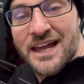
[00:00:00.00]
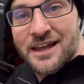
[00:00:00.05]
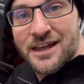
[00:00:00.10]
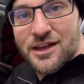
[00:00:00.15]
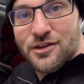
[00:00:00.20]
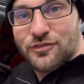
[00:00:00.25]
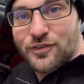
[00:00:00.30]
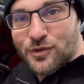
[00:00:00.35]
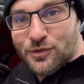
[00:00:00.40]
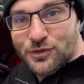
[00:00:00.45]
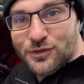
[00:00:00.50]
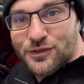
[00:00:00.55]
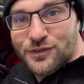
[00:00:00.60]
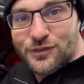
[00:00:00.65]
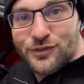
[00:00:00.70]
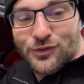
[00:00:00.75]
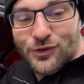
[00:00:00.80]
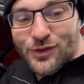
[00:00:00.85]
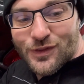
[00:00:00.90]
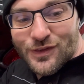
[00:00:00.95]
If I
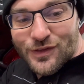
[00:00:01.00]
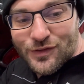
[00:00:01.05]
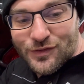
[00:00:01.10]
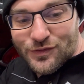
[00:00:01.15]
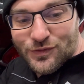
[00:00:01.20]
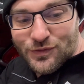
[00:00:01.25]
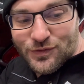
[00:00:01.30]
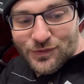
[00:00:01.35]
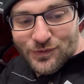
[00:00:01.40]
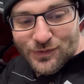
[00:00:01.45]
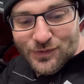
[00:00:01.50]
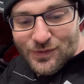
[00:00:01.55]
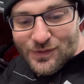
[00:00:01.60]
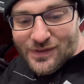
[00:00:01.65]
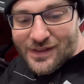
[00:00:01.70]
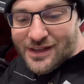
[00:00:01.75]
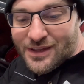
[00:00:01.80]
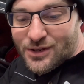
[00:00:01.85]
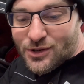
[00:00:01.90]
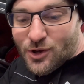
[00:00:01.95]
was doing this
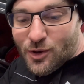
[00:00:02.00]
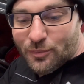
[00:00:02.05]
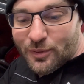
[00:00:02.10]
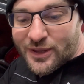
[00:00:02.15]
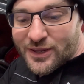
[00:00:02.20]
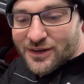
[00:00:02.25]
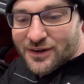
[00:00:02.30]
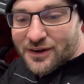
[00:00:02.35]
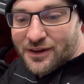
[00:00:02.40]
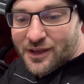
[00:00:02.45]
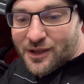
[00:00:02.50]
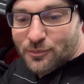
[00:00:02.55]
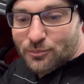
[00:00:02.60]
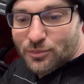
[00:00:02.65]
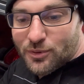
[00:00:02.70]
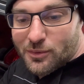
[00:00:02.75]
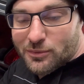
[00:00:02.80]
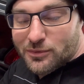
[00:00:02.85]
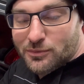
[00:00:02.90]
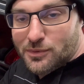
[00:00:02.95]
and not painting it,
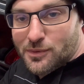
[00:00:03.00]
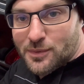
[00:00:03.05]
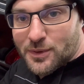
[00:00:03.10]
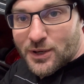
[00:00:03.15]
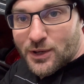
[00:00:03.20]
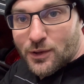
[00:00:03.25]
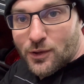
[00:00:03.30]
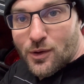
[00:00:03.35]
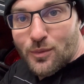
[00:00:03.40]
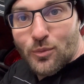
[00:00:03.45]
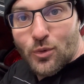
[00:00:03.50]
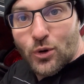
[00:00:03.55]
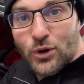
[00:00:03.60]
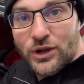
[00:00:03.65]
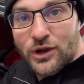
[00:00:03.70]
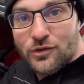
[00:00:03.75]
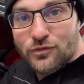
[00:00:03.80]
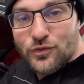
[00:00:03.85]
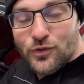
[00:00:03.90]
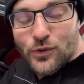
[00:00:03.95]
I'd probably be being a lot more
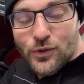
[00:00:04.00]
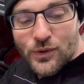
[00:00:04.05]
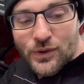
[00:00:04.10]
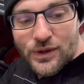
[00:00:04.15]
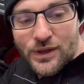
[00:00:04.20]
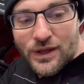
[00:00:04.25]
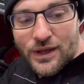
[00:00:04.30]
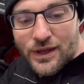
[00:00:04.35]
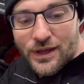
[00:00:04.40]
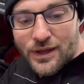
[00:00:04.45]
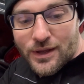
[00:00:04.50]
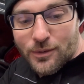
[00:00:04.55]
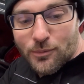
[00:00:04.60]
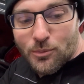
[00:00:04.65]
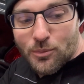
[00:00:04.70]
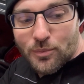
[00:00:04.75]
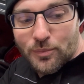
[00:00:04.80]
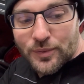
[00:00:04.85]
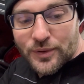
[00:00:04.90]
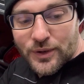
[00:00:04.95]
careful,
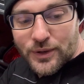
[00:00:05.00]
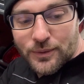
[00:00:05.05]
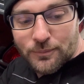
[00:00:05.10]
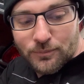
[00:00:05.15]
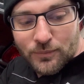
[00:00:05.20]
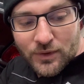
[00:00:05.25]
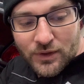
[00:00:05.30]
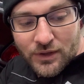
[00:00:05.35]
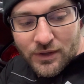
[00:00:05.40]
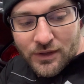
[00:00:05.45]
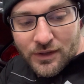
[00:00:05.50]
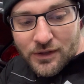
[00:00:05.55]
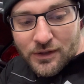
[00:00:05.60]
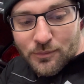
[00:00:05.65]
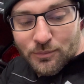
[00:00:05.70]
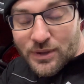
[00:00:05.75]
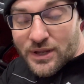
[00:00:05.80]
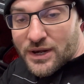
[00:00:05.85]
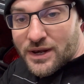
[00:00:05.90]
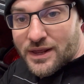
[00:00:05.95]
but
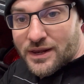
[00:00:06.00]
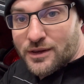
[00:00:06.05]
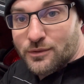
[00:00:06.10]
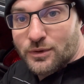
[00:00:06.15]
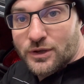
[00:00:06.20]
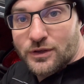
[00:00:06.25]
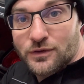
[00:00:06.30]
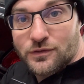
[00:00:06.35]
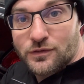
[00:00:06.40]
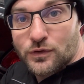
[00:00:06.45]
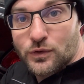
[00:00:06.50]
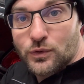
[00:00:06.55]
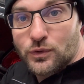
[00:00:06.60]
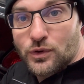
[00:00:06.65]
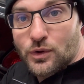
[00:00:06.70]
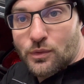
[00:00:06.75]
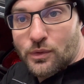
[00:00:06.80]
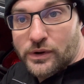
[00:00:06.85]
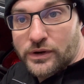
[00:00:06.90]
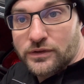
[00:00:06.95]
painting it anyway, so
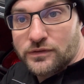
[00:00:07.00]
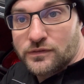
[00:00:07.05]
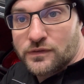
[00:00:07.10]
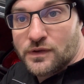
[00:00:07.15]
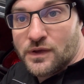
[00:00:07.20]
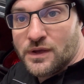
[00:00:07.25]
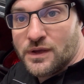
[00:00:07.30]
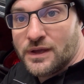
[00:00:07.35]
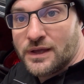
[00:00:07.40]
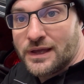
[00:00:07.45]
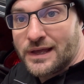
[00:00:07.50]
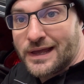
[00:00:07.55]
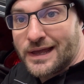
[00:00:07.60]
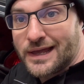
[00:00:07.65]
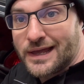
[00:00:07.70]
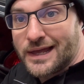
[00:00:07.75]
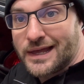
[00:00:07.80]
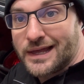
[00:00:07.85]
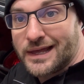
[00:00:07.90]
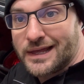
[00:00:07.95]
not worried.
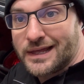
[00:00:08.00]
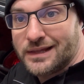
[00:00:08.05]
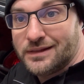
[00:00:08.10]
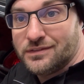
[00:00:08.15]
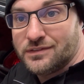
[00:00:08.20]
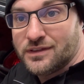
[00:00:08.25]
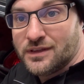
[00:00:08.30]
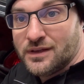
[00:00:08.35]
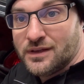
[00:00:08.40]
And